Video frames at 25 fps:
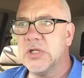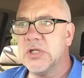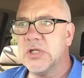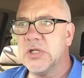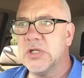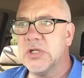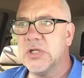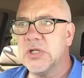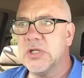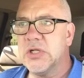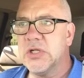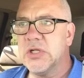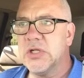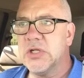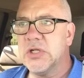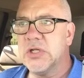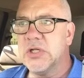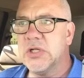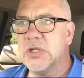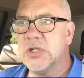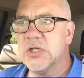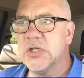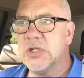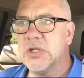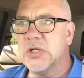It was
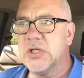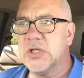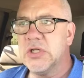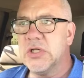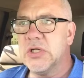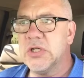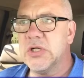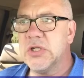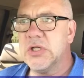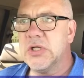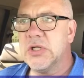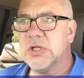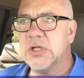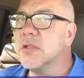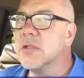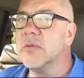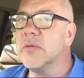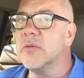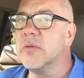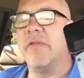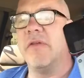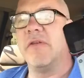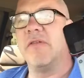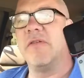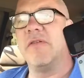smaller,
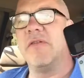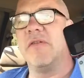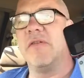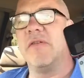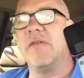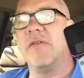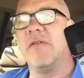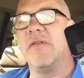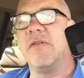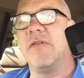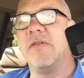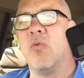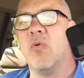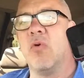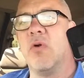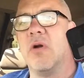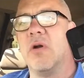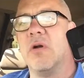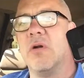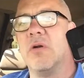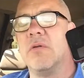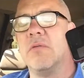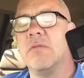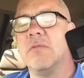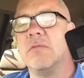but this has got
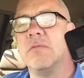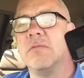more